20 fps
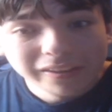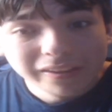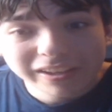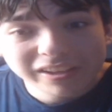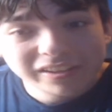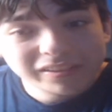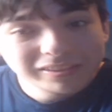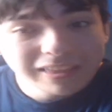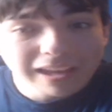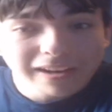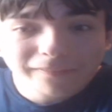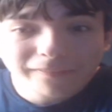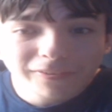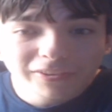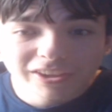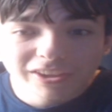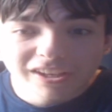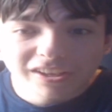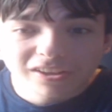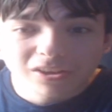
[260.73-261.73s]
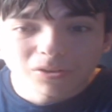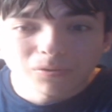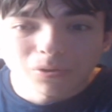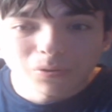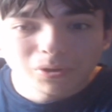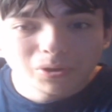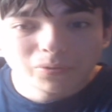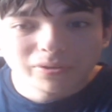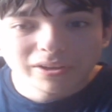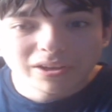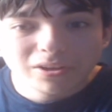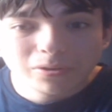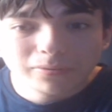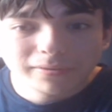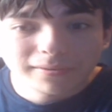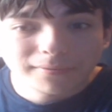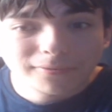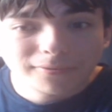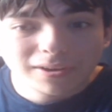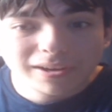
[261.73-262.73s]
Like, thankfully, Kuroko didn't
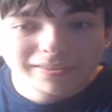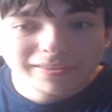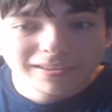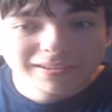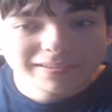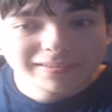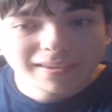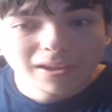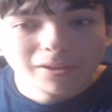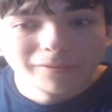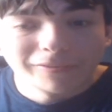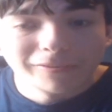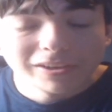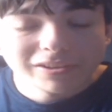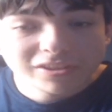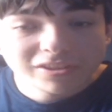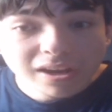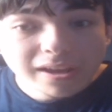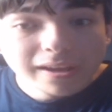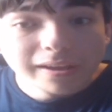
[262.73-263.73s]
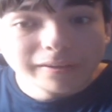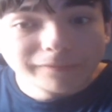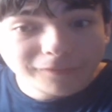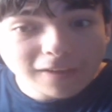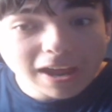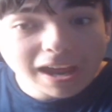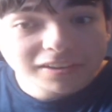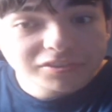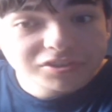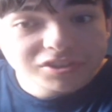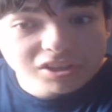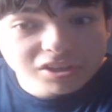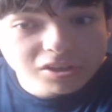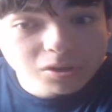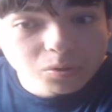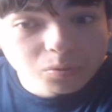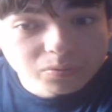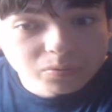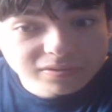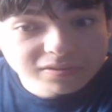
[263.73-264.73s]
use it for anything selfish. In fact, she
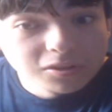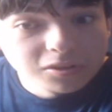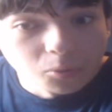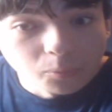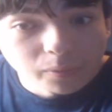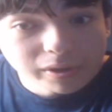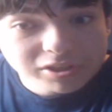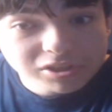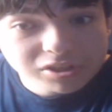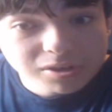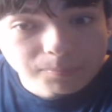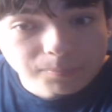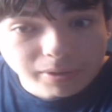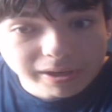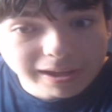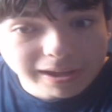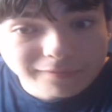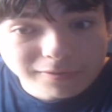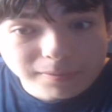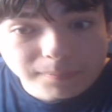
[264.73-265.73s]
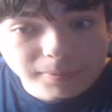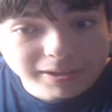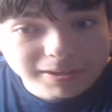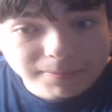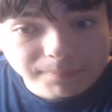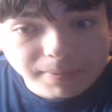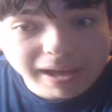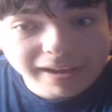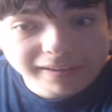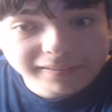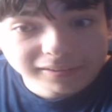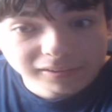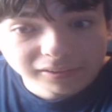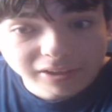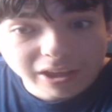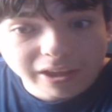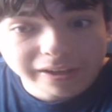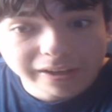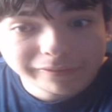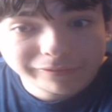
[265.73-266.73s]
used the wish to bring everybody back to
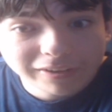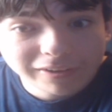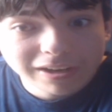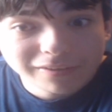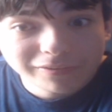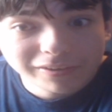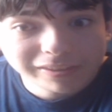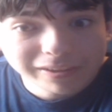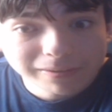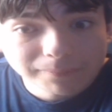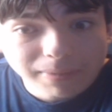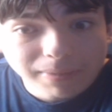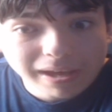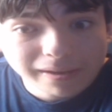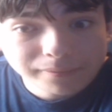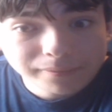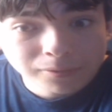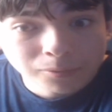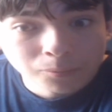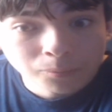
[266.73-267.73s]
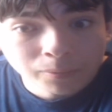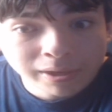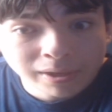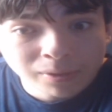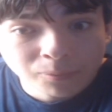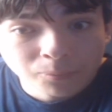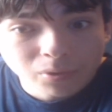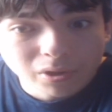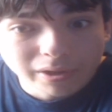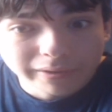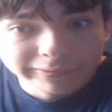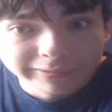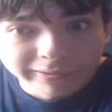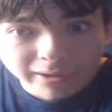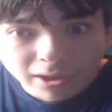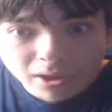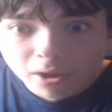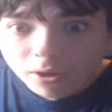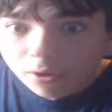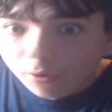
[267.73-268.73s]
life and everything back to the way it
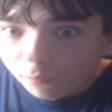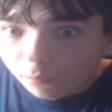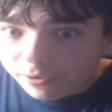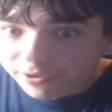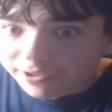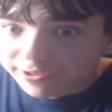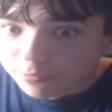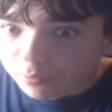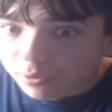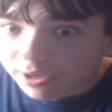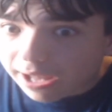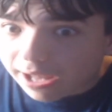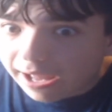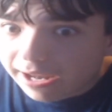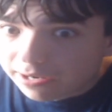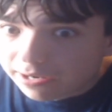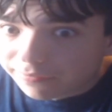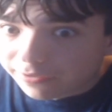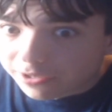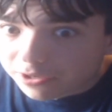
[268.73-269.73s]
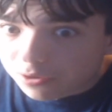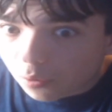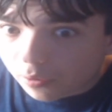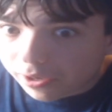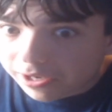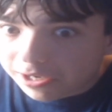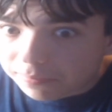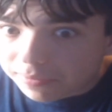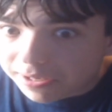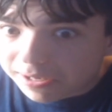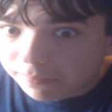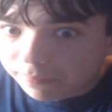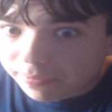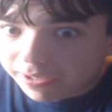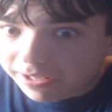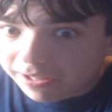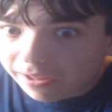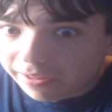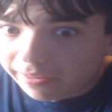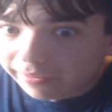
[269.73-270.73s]
was. Which is what kind of annoyed me,
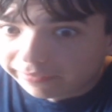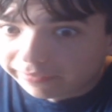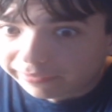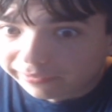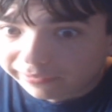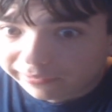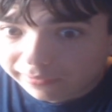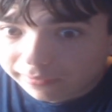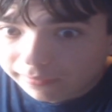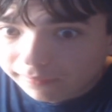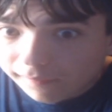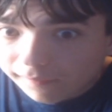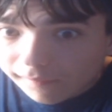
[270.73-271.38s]
because